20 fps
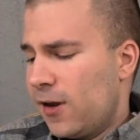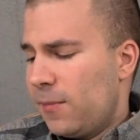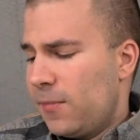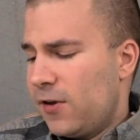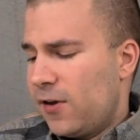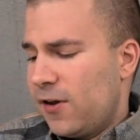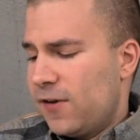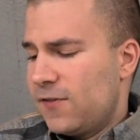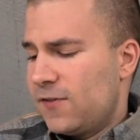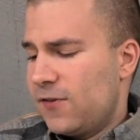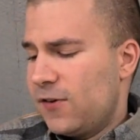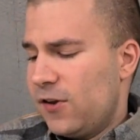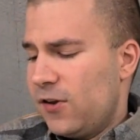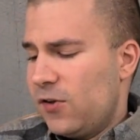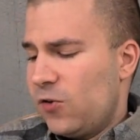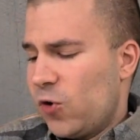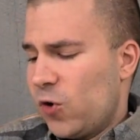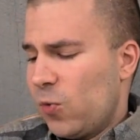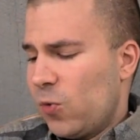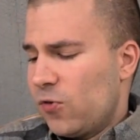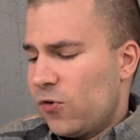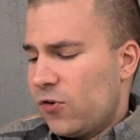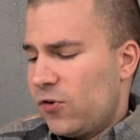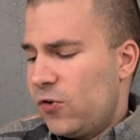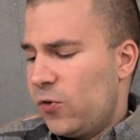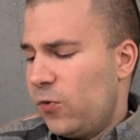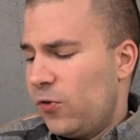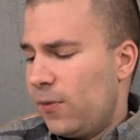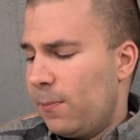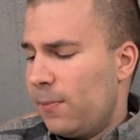Because during World War
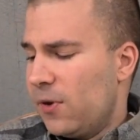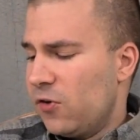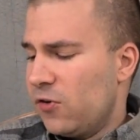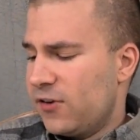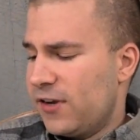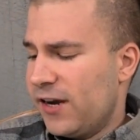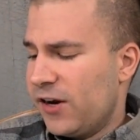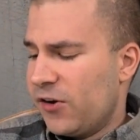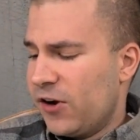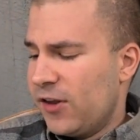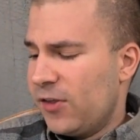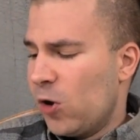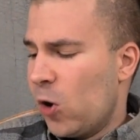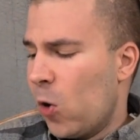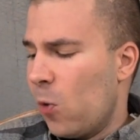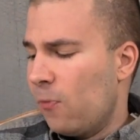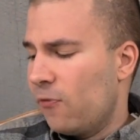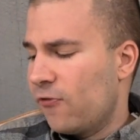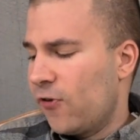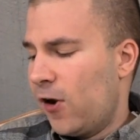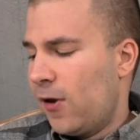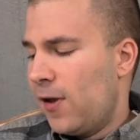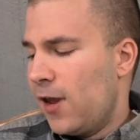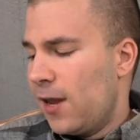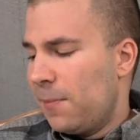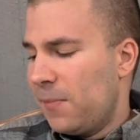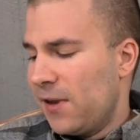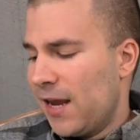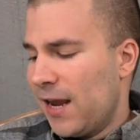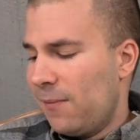II, the military and the home front
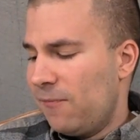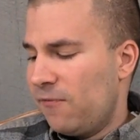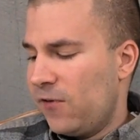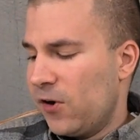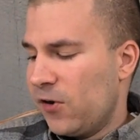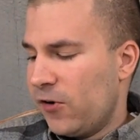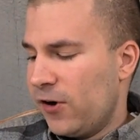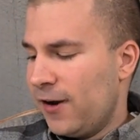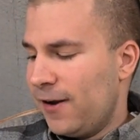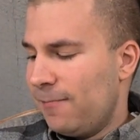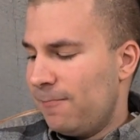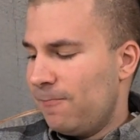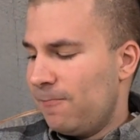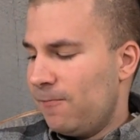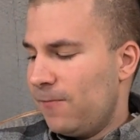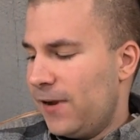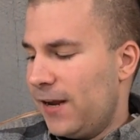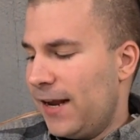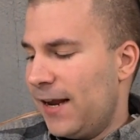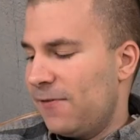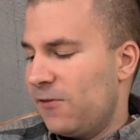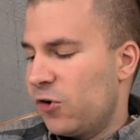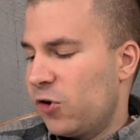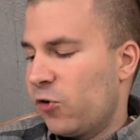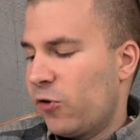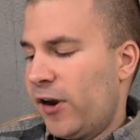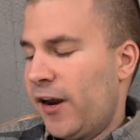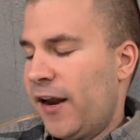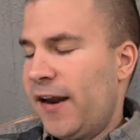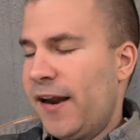became very
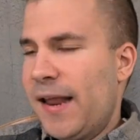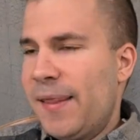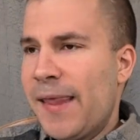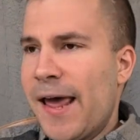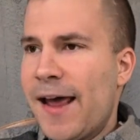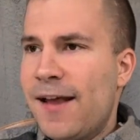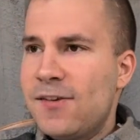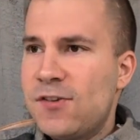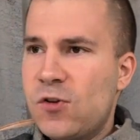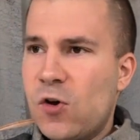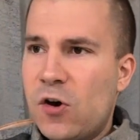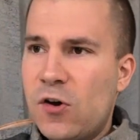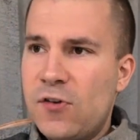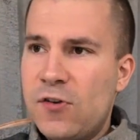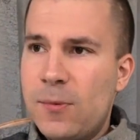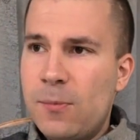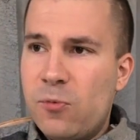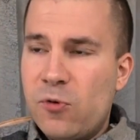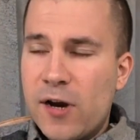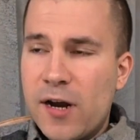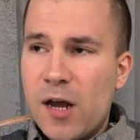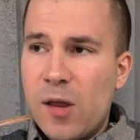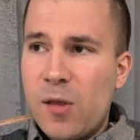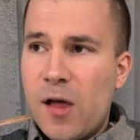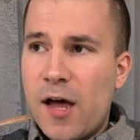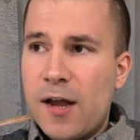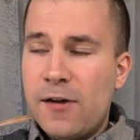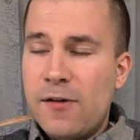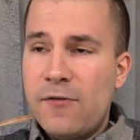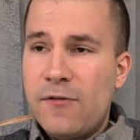integrated, and that started to bring a
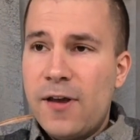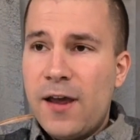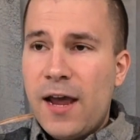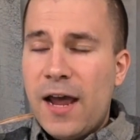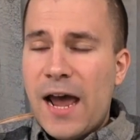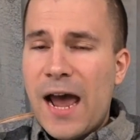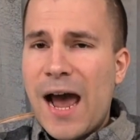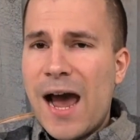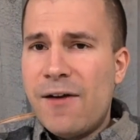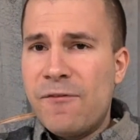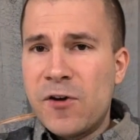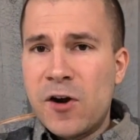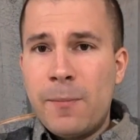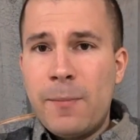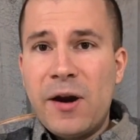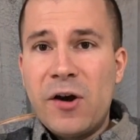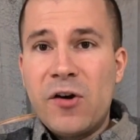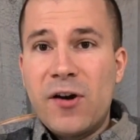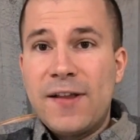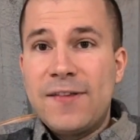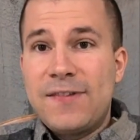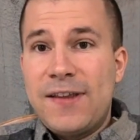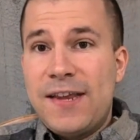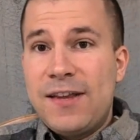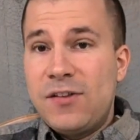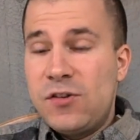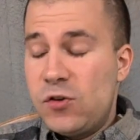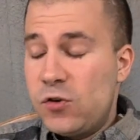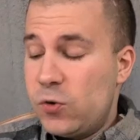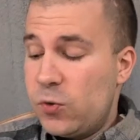lot of African Americans
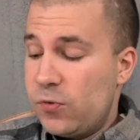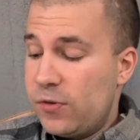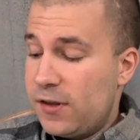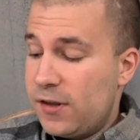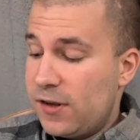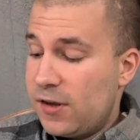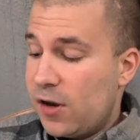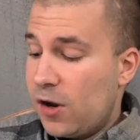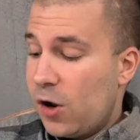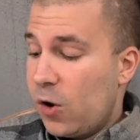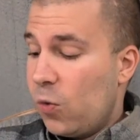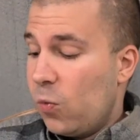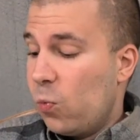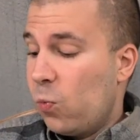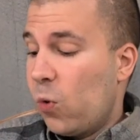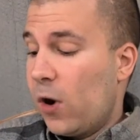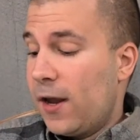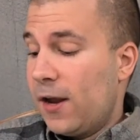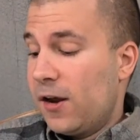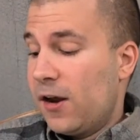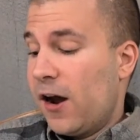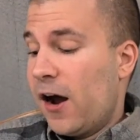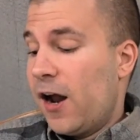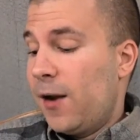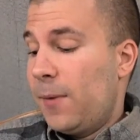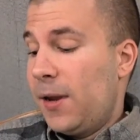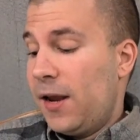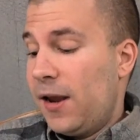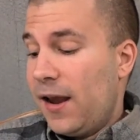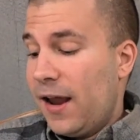into the white
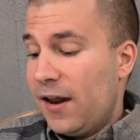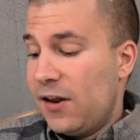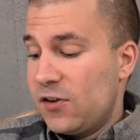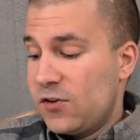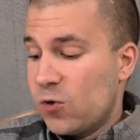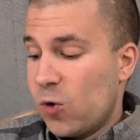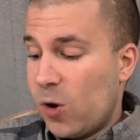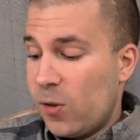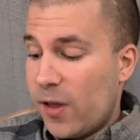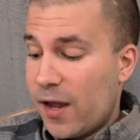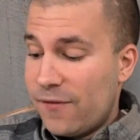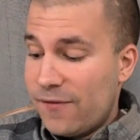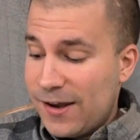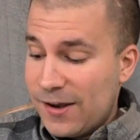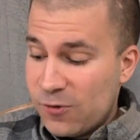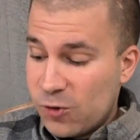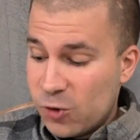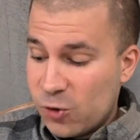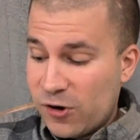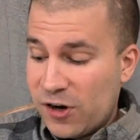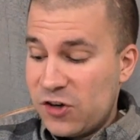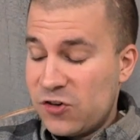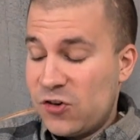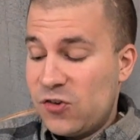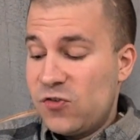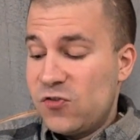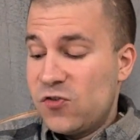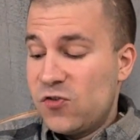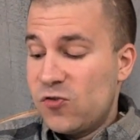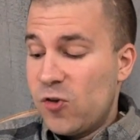economy. And you saw a lot of
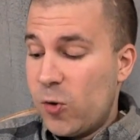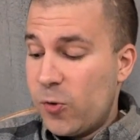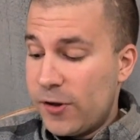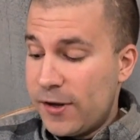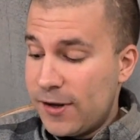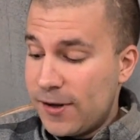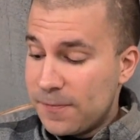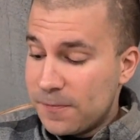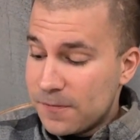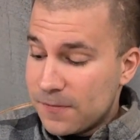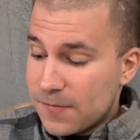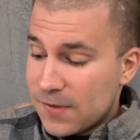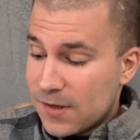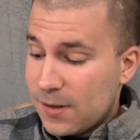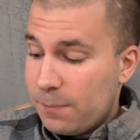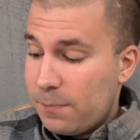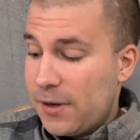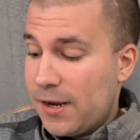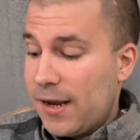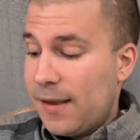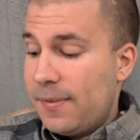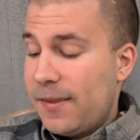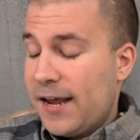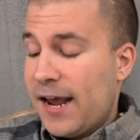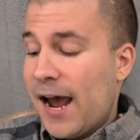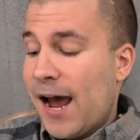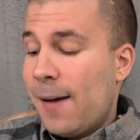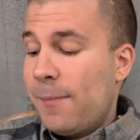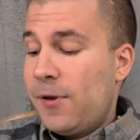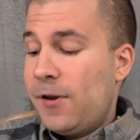integration slowly begin to
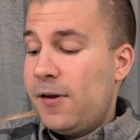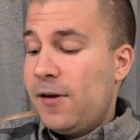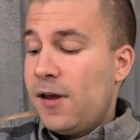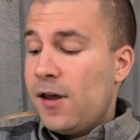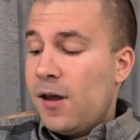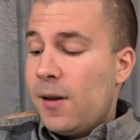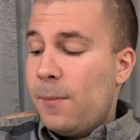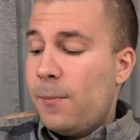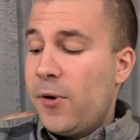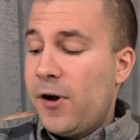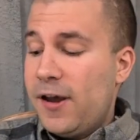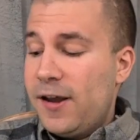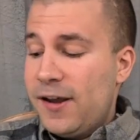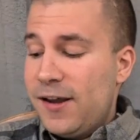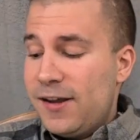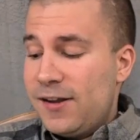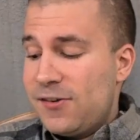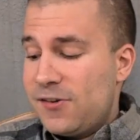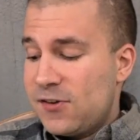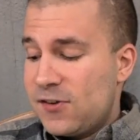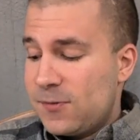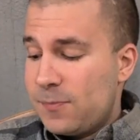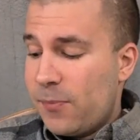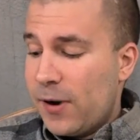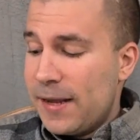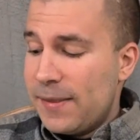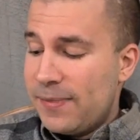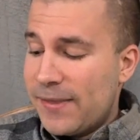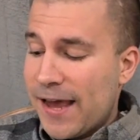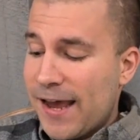happen. But
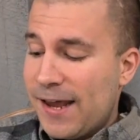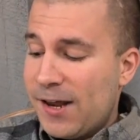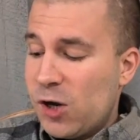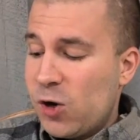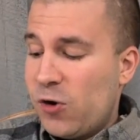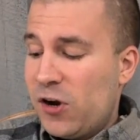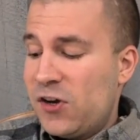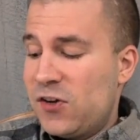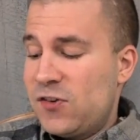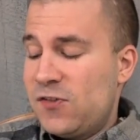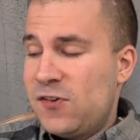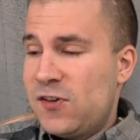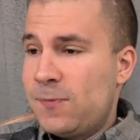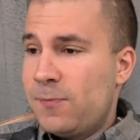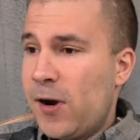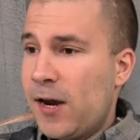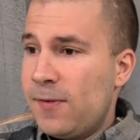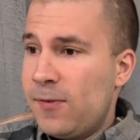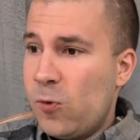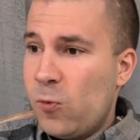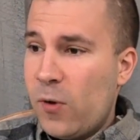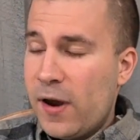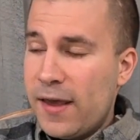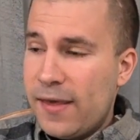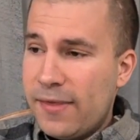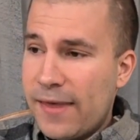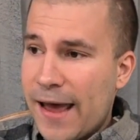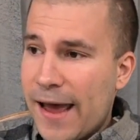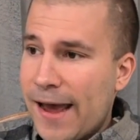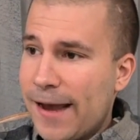despite that integration, despite the
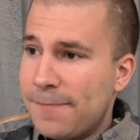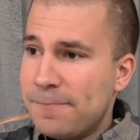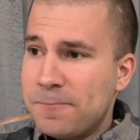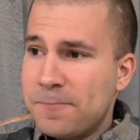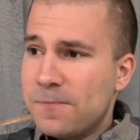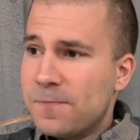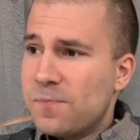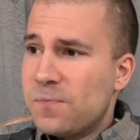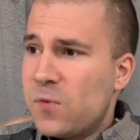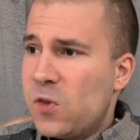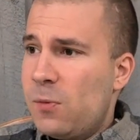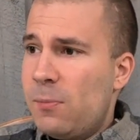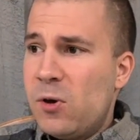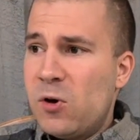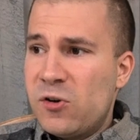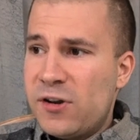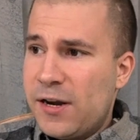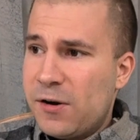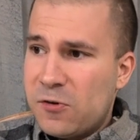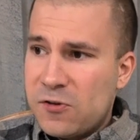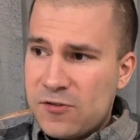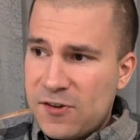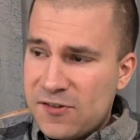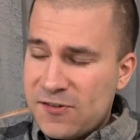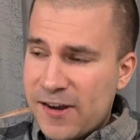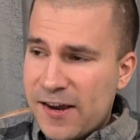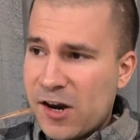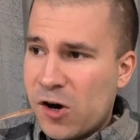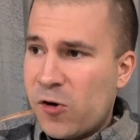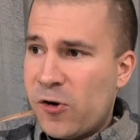way that the military was
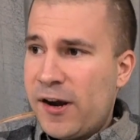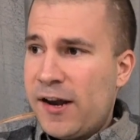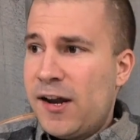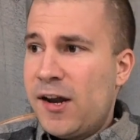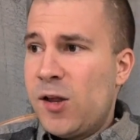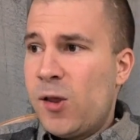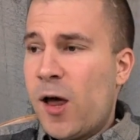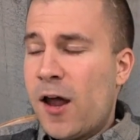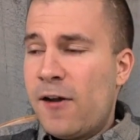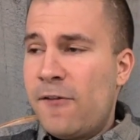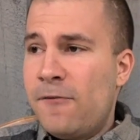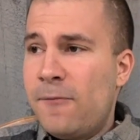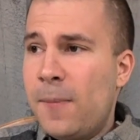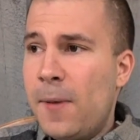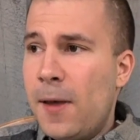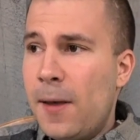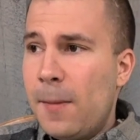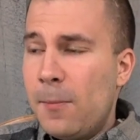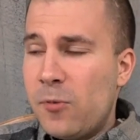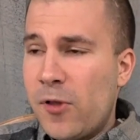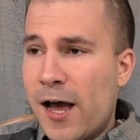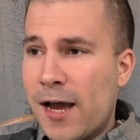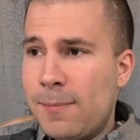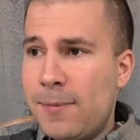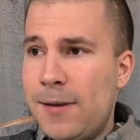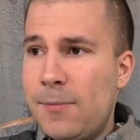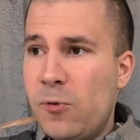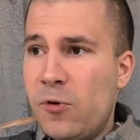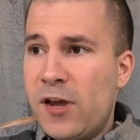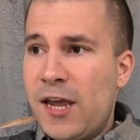desegregated and a lot of black
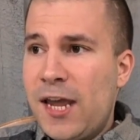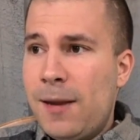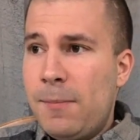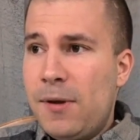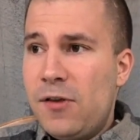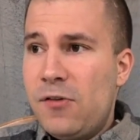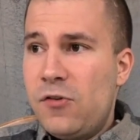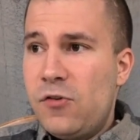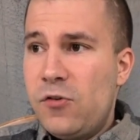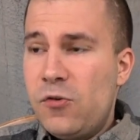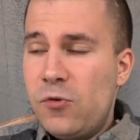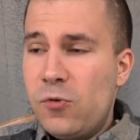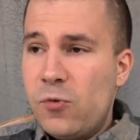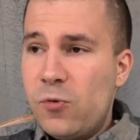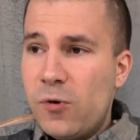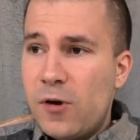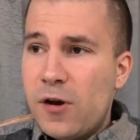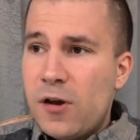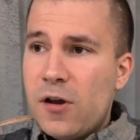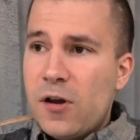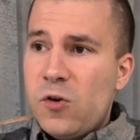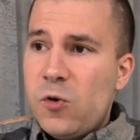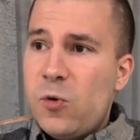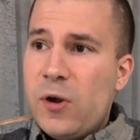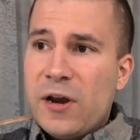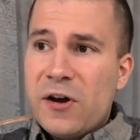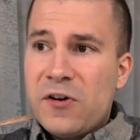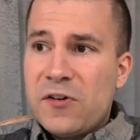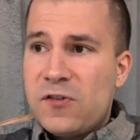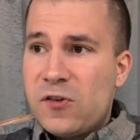people came into new
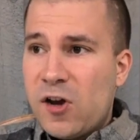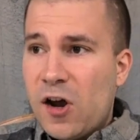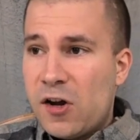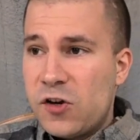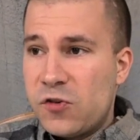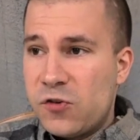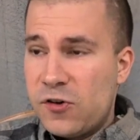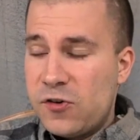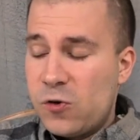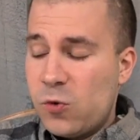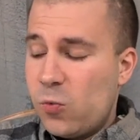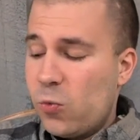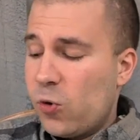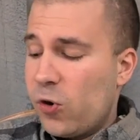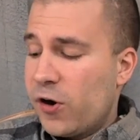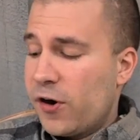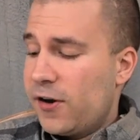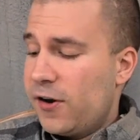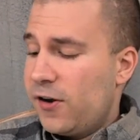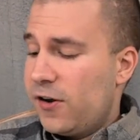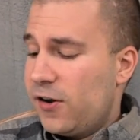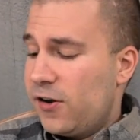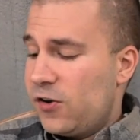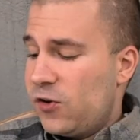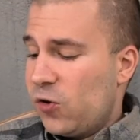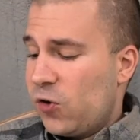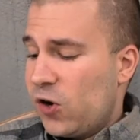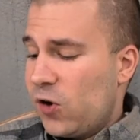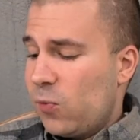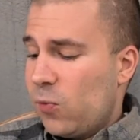areas of the country to work
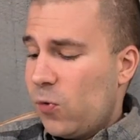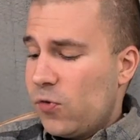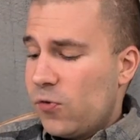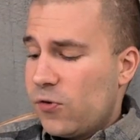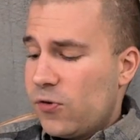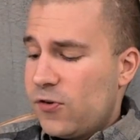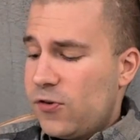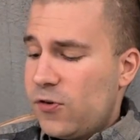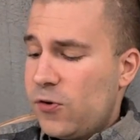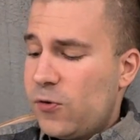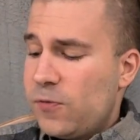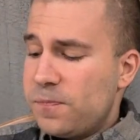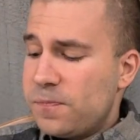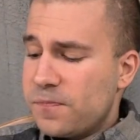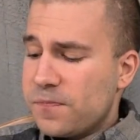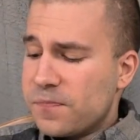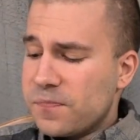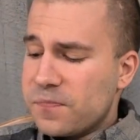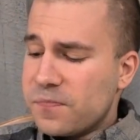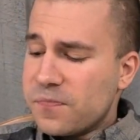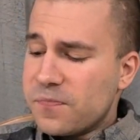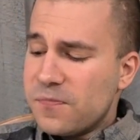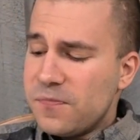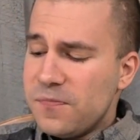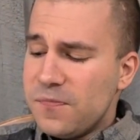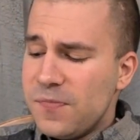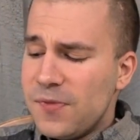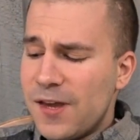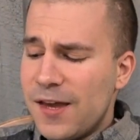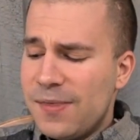during World War II,
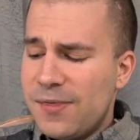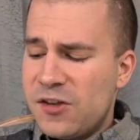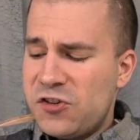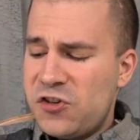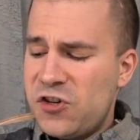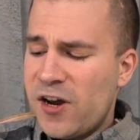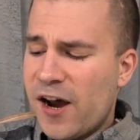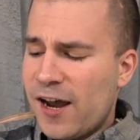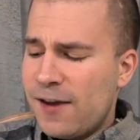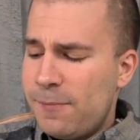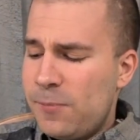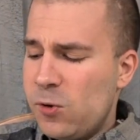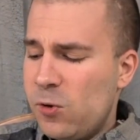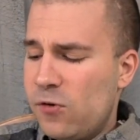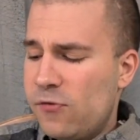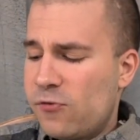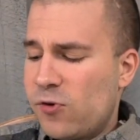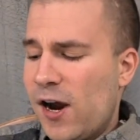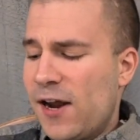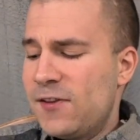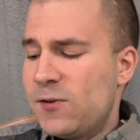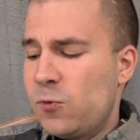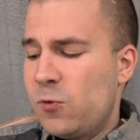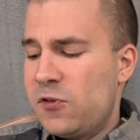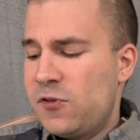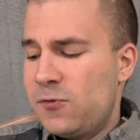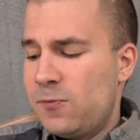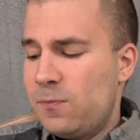the GI Bill of Rights, which